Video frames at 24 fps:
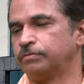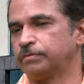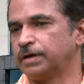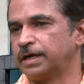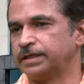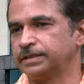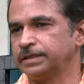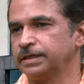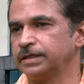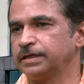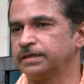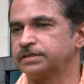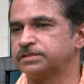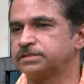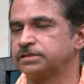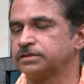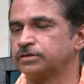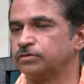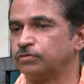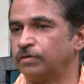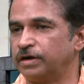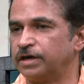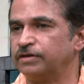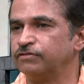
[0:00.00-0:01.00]
I think it's
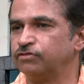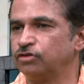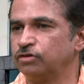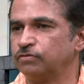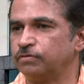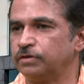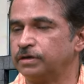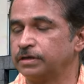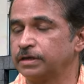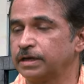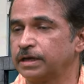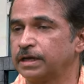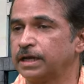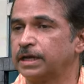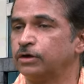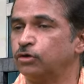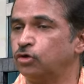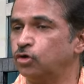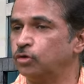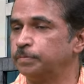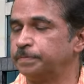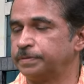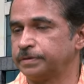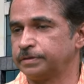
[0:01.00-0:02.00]
a wonderful work, and I
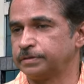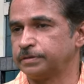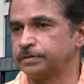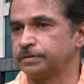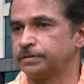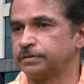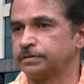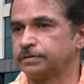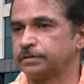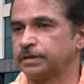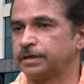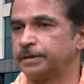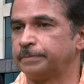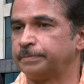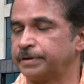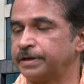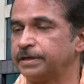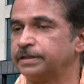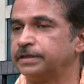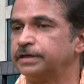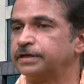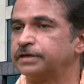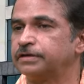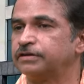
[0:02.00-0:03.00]
hope and I
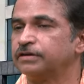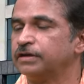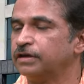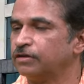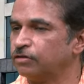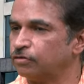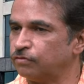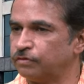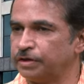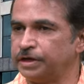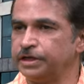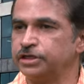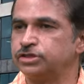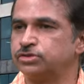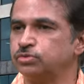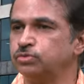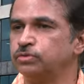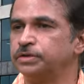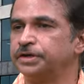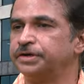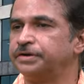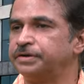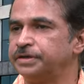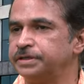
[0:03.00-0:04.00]
pray that very
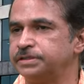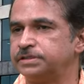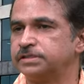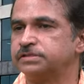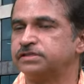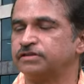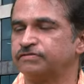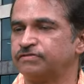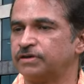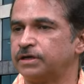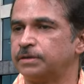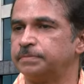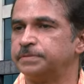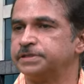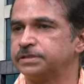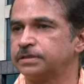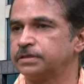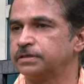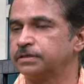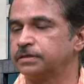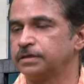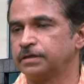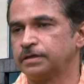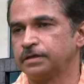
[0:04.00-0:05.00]
soon it reaches the farmers
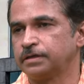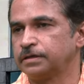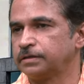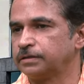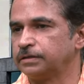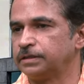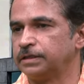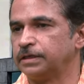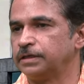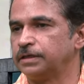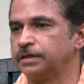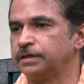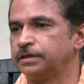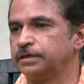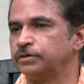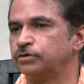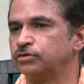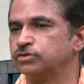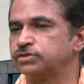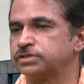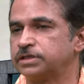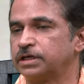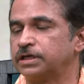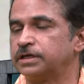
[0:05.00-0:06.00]
and they, you
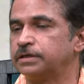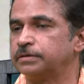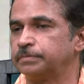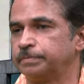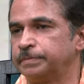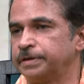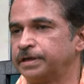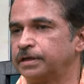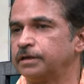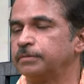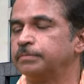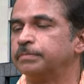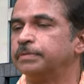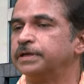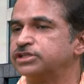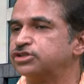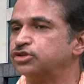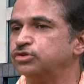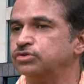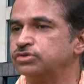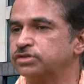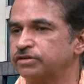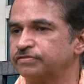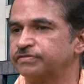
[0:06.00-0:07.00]
know, start making
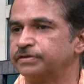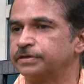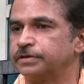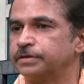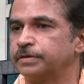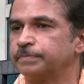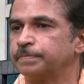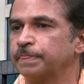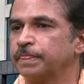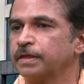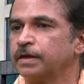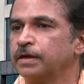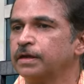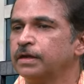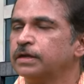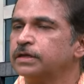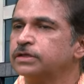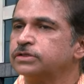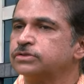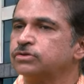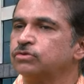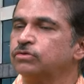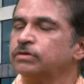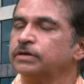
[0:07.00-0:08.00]
best use of it.
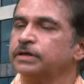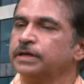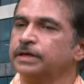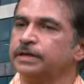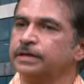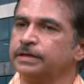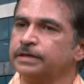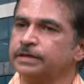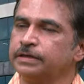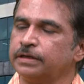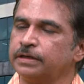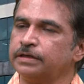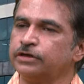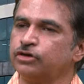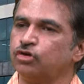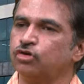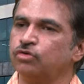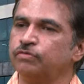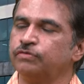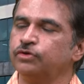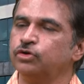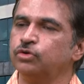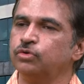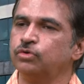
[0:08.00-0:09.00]
So in
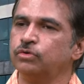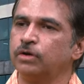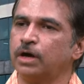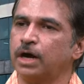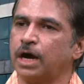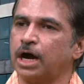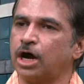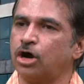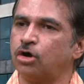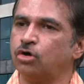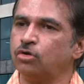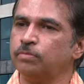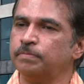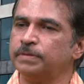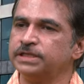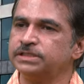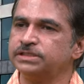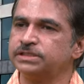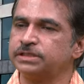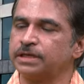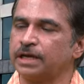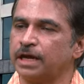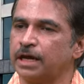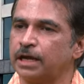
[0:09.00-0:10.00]
your view, how
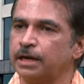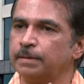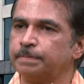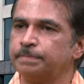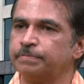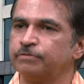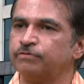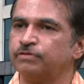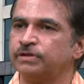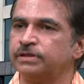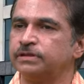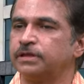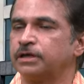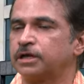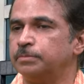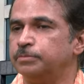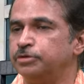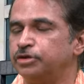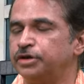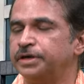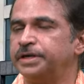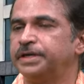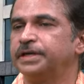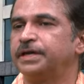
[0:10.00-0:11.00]
much help will the
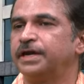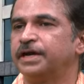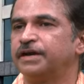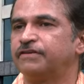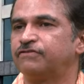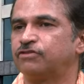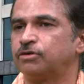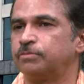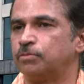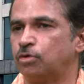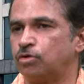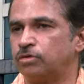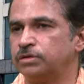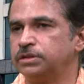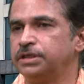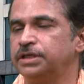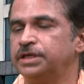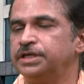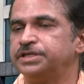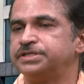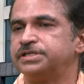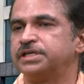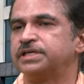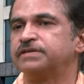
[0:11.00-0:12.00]
community get from all the
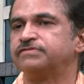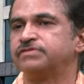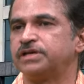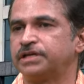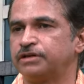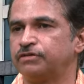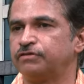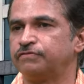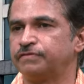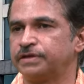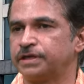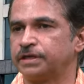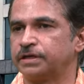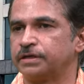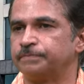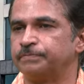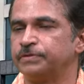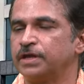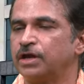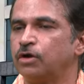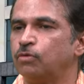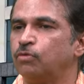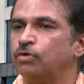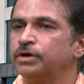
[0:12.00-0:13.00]
initiatives that you've taken?
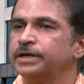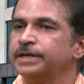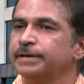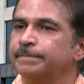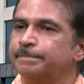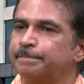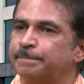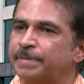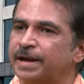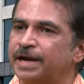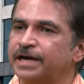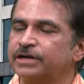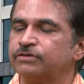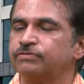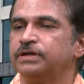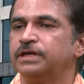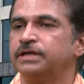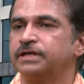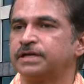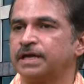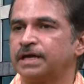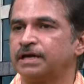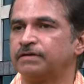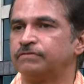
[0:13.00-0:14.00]
What impact
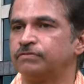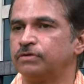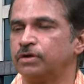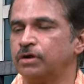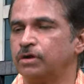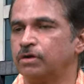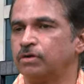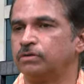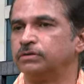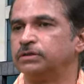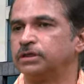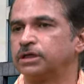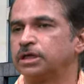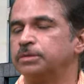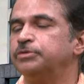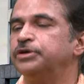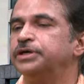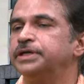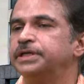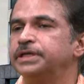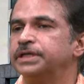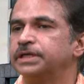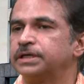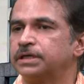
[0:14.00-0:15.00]
will it have on the
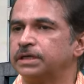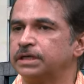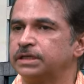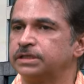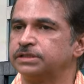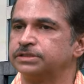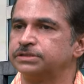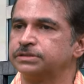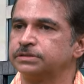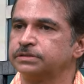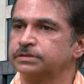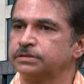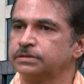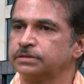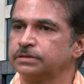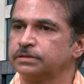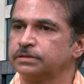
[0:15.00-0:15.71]
community at large?